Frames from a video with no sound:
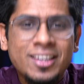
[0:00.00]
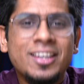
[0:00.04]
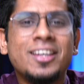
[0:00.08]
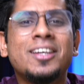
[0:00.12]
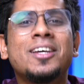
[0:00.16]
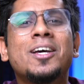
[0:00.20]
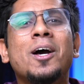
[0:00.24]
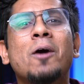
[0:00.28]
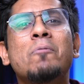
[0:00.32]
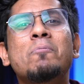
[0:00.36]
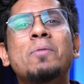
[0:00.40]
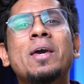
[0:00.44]

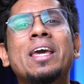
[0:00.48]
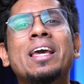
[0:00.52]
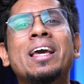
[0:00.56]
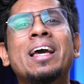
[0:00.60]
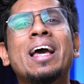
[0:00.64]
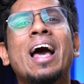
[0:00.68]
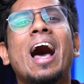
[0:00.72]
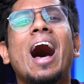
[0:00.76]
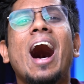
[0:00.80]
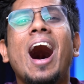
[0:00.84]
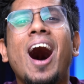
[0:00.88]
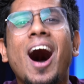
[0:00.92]

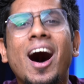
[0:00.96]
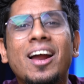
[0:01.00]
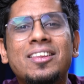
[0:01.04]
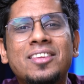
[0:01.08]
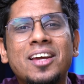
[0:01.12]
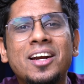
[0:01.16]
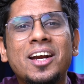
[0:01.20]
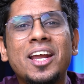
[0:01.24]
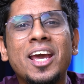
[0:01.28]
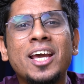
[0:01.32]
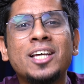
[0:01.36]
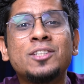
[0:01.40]
coming are
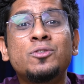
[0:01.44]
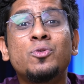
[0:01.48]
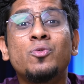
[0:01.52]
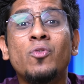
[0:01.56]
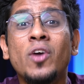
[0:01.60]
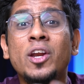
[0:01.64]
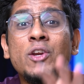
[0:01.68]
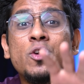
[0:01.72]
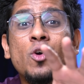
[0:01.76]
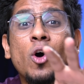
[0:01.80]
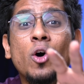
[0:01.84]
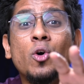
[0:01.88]
the days
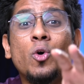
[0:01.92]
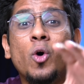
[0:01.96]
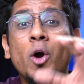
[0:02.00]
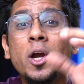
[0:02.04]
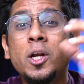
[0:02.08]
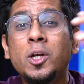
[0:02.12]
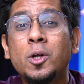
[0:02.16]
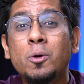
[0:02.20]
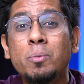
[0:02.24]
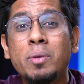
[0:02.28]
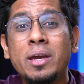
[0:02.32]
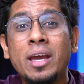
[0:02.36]
when you're
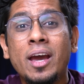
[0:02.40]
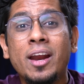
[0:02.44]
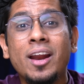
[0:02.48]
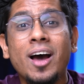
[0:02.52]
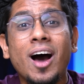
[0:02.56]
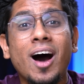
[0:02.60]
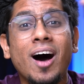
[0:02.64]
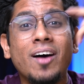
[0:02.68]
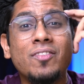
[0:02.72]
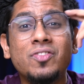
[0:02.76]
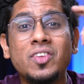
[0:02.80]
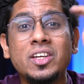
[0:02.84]
going to be an
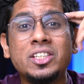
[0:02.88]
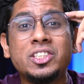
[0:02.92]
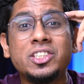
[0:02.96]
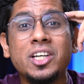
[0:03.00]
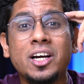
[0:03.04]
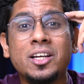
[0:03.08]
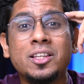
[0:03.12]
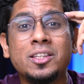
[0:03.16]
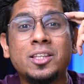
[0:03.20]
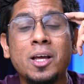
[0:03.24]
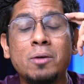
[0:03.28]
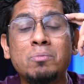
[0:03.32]

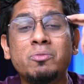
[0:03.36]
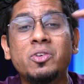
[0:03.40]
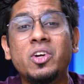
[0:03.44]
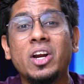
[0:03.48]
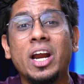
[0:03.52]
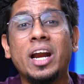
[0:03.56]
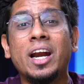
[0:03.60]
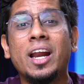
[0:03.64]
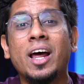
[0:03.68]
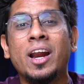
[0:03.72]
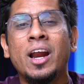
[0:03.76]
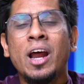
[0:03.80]
Adishaktam
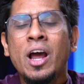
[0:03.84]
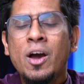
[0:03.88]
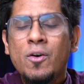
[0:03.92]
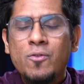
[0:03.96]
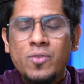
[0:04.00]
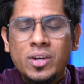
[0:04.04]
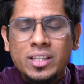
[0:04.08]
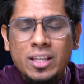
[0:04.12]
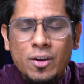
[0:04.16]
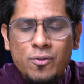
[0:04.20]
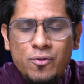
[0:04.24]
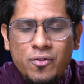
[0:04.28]
trader
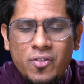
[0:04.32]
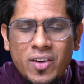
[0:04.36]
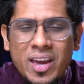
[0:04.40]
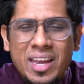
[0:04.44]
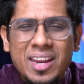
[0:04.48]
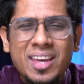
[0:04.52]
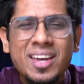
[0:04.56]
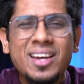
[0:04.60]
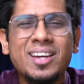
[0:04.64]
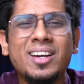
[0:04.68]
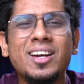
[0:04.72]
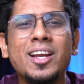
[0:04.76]
with a
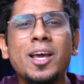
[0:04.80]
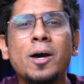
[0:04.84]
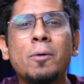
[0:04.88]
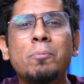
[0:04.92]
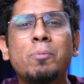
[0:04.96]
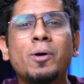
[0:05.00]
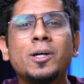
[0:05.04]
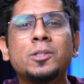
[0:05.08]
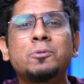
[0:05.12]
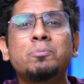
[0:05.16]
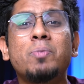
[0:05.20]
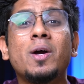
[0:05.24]
very clear
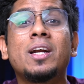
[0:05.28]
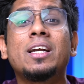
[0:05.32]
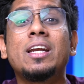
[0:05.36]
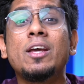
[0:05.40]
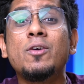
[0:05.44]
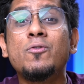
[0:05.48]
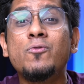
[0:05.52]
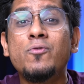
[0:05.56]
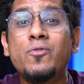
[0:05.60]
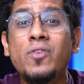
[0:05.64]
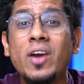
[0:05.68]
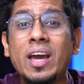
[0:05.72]

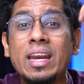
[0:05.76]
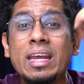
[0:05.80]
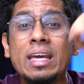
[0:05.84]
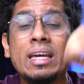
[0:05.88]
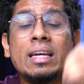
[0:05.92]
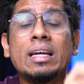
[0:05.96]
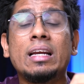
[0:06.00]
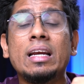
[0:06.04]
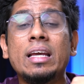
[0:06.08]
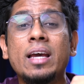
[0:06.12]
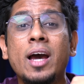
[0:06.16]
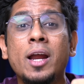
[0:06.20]
perspective, very
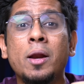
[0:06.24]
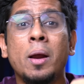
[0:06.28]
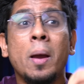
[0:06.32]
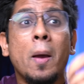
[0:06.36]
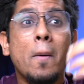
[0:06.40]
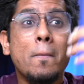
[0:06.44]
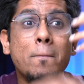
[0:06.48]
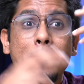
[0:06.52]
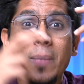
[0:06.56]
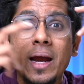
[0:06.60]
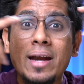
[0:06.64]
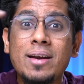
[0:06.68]
clear
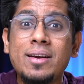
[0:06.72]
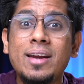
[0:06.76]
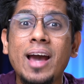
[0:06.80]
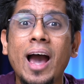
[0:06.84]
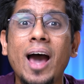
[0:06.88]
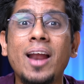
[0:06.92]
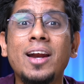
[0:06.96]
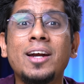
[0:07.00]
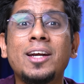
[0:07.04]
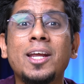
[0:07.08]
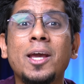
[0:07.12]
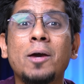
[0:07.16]

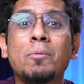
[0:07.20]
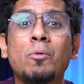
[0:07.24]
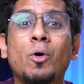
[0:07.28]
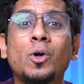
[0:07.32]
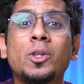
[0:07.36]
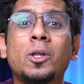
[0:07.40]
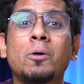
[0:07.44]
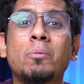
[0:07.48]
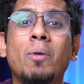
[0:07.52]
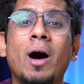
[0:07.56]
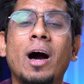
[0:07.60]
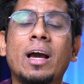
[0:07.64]
mentality about
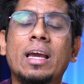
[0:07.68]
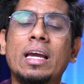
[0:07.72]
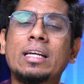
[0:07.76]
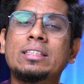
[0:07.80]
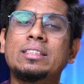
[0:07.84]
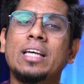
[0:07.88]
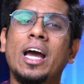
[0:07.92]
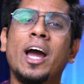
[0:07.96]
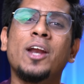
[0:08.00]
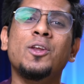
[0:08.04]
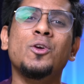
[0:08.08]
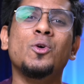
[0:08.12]
the
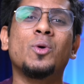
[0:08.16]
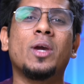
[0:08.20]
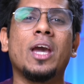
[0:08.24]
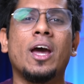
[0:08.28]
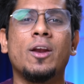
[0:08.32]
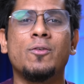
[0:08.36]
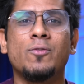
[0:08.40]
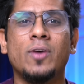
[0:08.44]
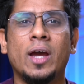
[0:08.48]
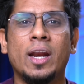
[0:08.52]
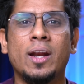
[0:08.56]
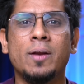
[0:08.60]
markets, and you can
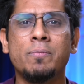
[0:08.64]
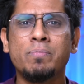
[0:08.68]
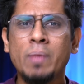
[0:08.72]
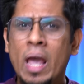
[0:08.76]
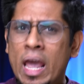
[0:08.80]
win.